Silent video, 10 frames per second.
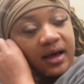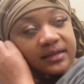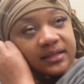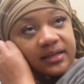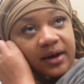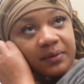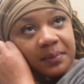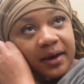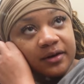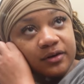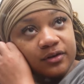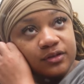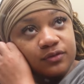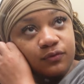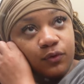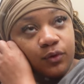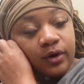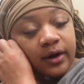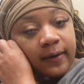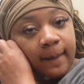I sent out reminders for
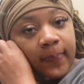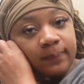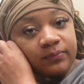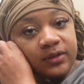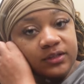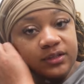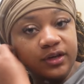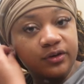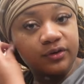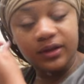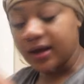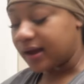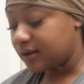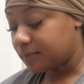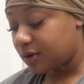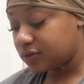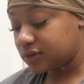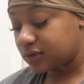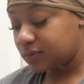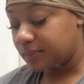this dinner that I am
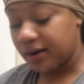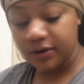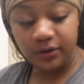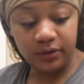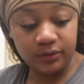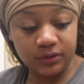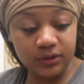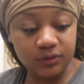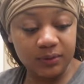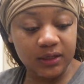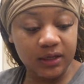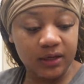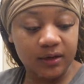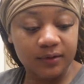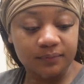hosting with my girls this weekend